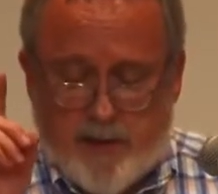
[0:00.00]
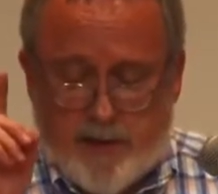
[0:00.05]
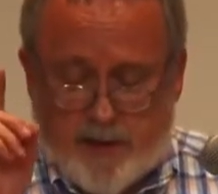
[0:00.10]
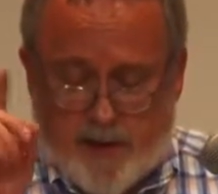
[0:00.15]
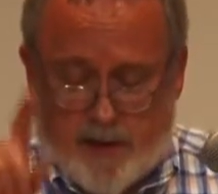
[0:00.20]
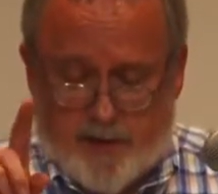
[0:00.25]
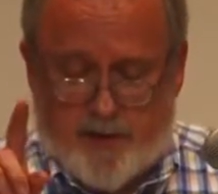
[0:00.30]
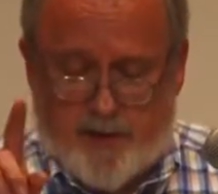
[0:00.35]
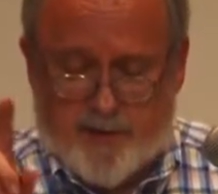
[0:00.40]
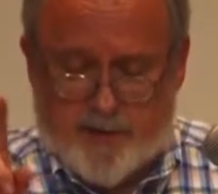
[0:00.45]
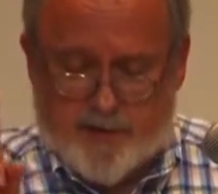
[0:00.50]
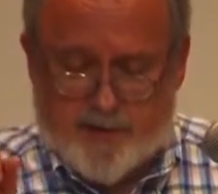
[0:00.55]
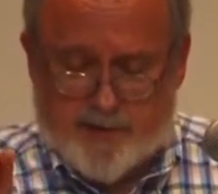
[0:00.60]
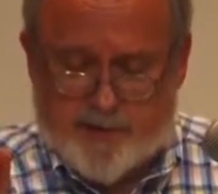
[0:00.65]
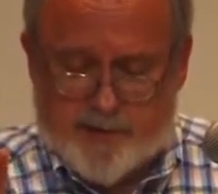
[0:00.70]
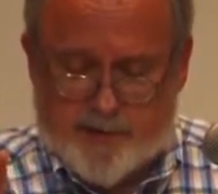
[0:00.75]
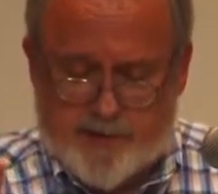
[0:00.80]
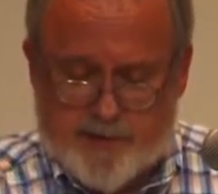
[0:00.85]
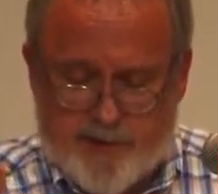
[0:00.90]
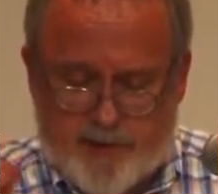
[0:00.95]
county
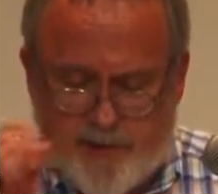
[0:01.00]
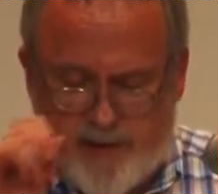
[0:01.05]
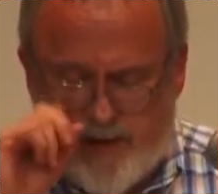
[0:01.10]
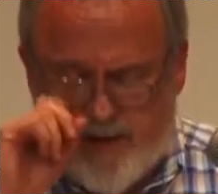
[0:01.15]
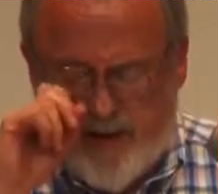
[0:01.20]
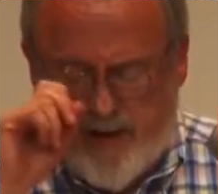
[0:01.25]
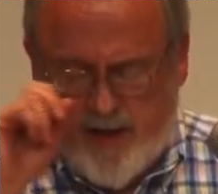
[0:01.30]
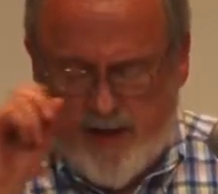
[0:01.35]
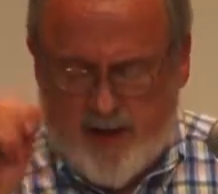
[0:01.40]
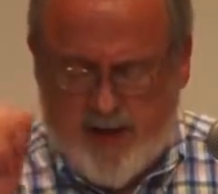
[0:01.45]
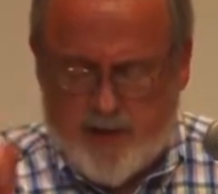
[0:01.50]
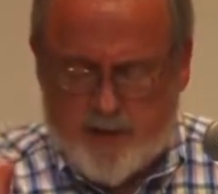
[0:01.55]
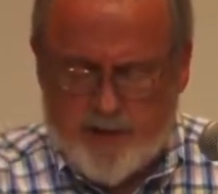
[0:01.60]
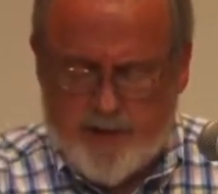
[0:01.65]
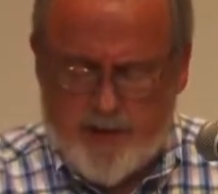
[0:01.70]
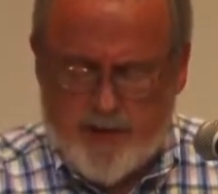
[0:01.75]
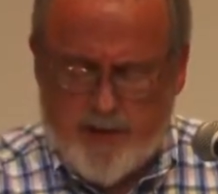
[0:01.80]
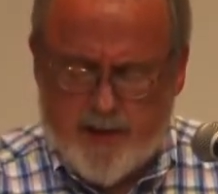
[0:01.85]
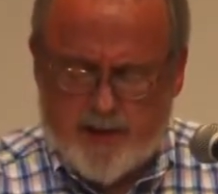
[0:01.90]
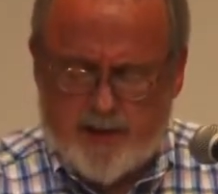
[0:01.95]
commissioners, and
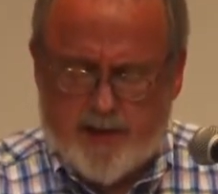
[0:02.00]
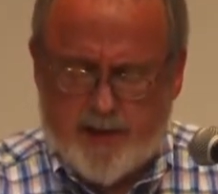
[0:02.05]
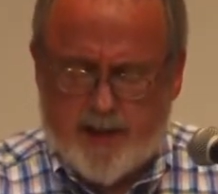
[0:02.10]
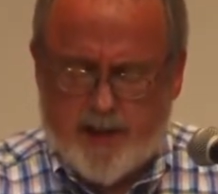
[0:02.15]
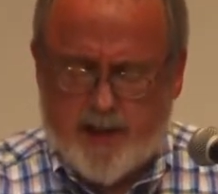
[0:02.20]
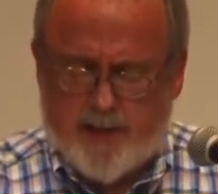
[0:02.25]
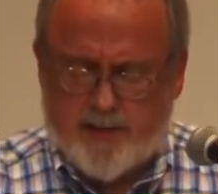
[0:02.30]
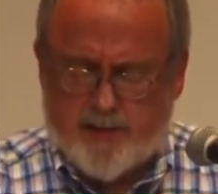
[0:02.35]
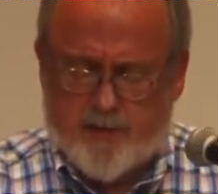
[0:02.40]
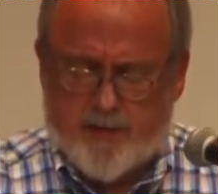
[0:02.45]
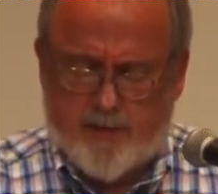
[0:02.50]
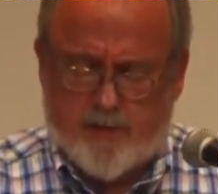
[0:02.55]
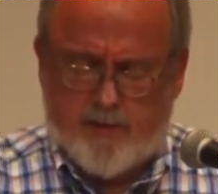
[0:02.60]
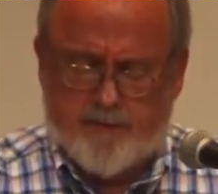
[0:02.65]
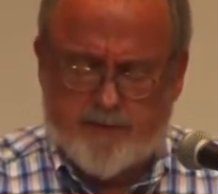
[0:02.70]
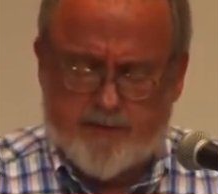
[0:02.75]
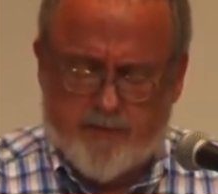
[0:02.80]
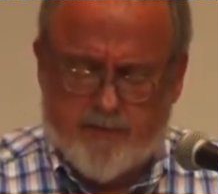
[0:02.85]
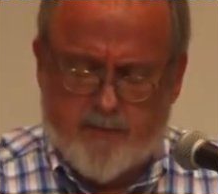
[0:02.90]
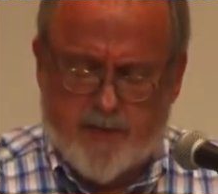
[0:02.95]
when you get together
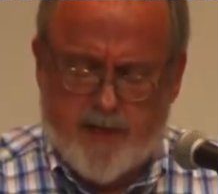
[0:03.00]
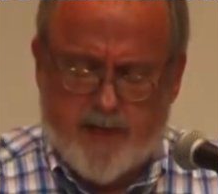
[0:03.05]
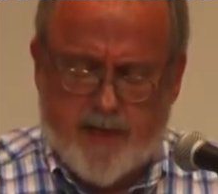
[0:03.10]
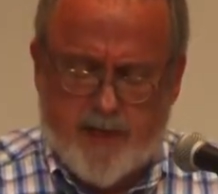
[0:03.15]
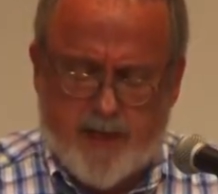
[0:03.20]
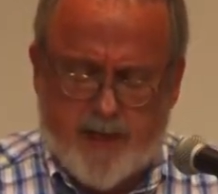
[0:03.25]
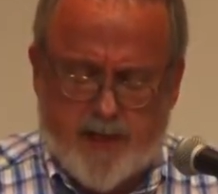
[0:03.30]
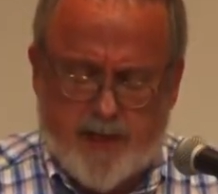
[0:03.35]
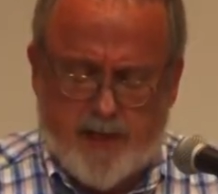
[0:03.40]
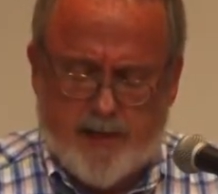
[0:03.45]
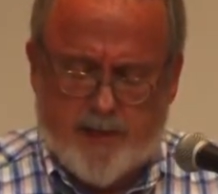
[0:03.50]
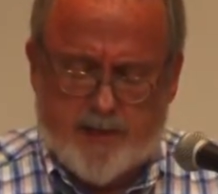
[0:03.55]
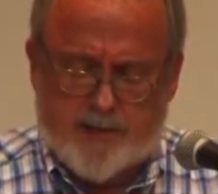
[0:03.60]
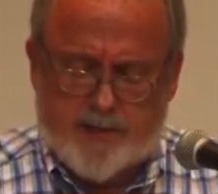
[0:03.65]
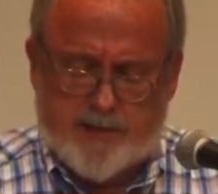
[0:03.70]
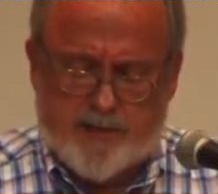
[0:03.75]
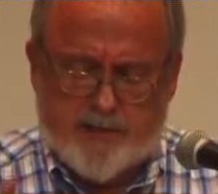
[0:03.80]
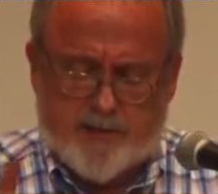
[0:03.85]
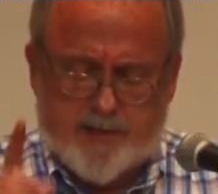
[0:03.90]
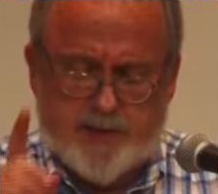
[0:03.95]
for a meeting, and this
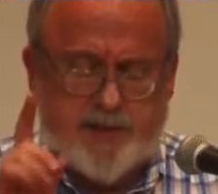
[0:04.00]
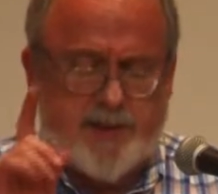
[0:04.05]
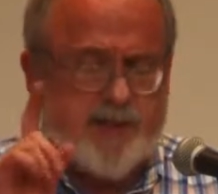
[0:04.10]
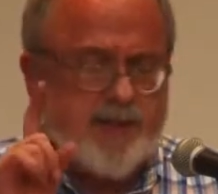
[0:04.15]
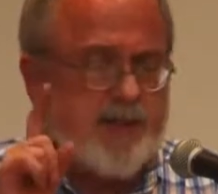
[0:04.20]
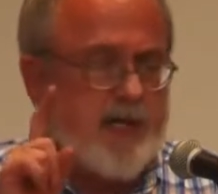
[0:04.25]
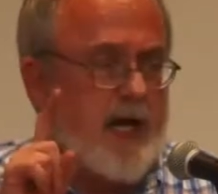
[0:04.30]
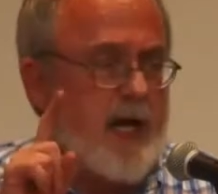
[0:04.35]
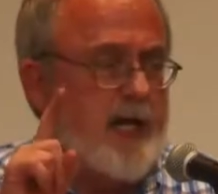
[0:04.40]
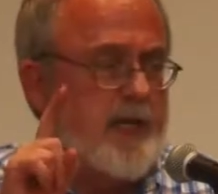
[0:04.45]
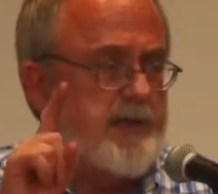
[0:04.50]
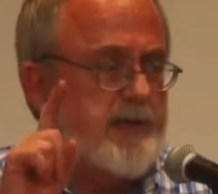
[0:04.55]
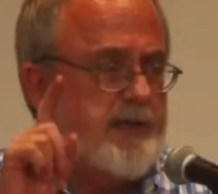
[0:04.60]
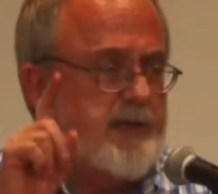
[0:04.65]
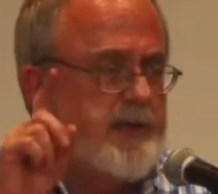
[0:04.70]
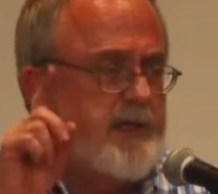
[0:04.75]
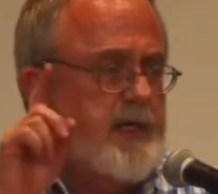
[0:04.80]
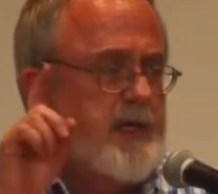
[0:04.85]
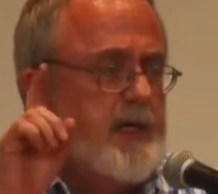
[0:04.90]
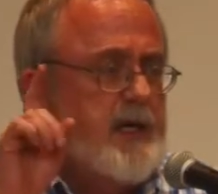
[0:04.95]
is what you
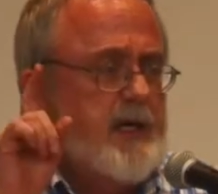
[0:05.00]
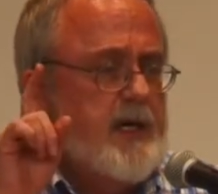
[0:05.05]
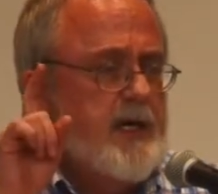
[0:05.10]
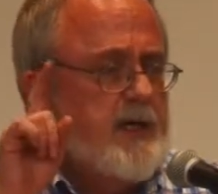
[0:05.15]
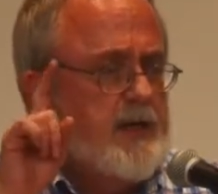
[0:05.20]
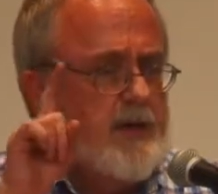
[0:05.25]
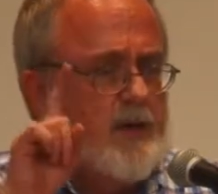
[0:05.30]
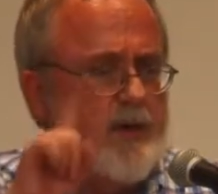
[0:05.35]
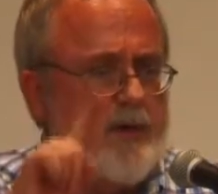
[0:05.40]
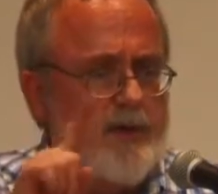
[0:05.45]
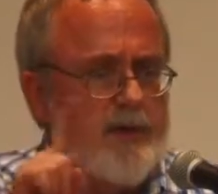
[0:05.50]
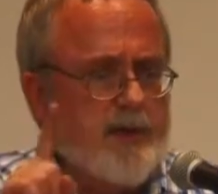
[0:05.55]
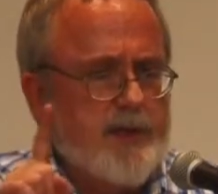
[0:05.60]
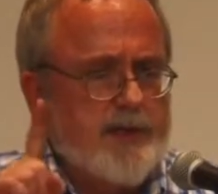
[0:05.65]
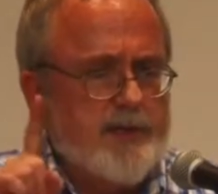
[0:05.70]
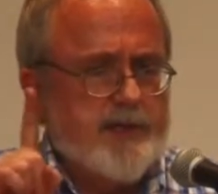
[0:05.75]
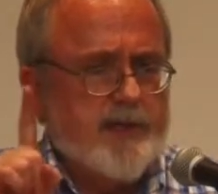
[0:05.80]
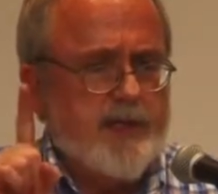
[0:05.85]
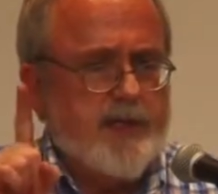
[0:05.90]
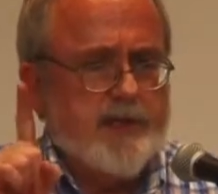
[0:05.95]
discuss, you only
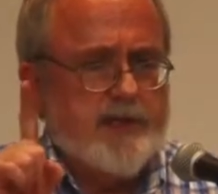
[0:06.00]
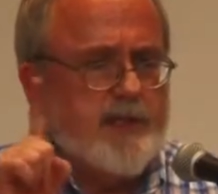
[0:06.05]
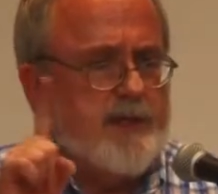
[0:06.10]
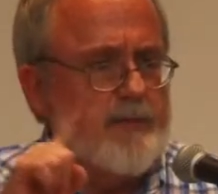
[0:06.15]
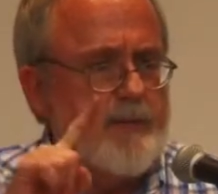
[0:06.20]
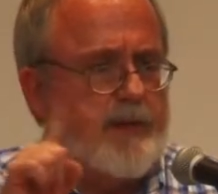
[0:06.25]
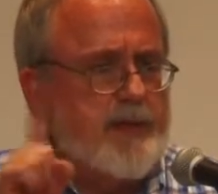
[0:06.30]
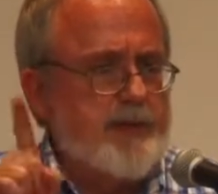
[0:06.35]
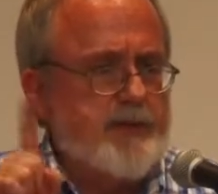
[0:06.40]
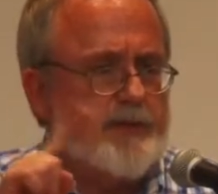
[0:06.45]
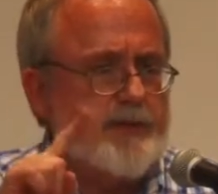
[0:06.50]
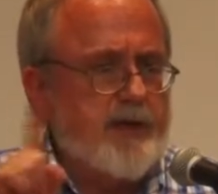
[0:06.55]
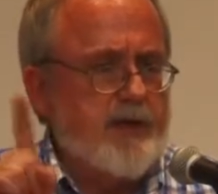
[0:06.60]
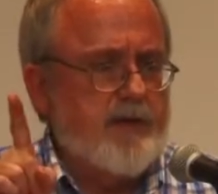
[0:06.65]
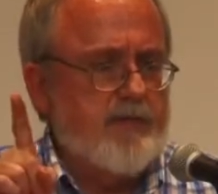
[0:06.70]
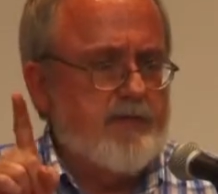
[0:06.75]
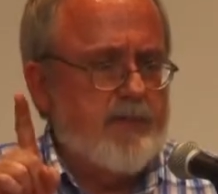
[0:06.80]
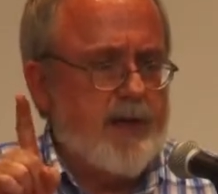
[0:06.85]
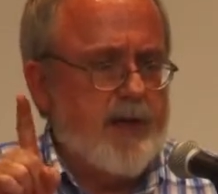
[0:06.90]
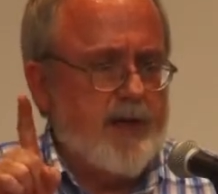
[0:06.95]
discuss
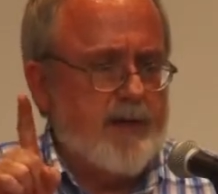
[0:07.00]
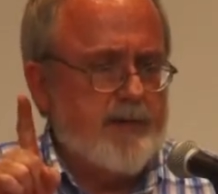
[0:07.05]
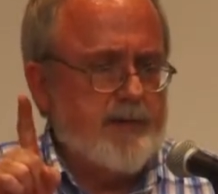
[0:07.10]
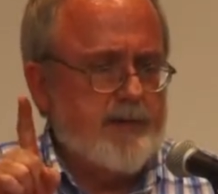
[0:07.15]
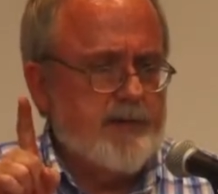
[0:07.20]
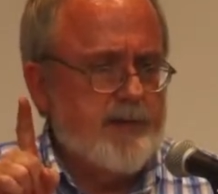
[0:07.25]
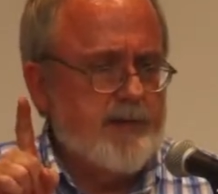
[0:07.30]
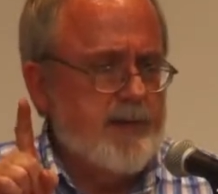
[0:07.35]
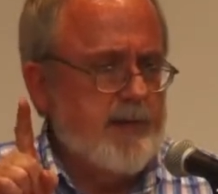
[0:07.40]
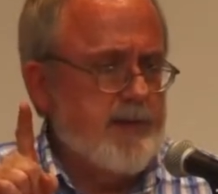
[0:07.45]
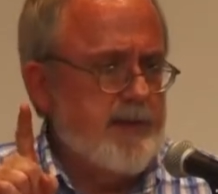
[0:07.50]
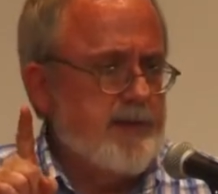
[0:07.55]
administrative matters.